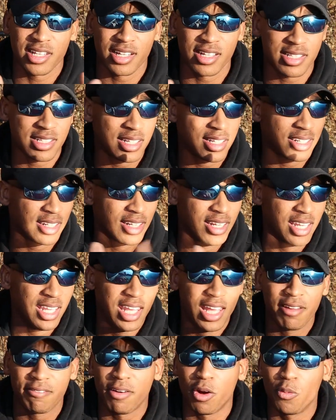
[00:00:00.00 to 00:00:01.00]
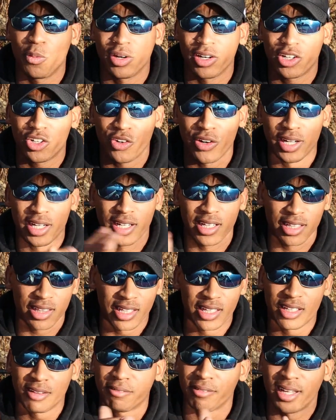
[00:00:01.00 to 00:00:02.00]
Like I said, if I were to crank
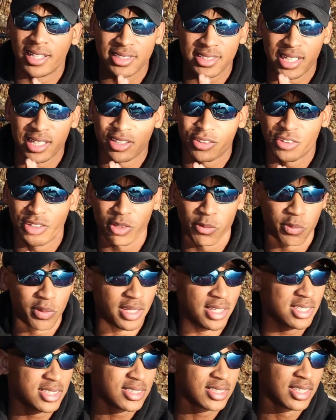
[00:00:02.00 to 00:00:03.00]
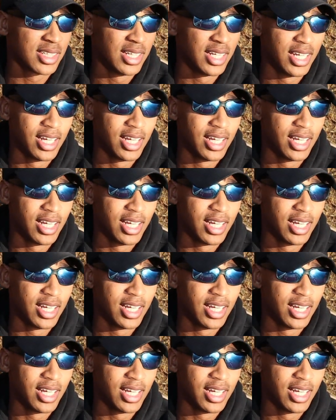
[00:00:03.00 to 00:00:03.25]
anything, flat-sided crankbaits,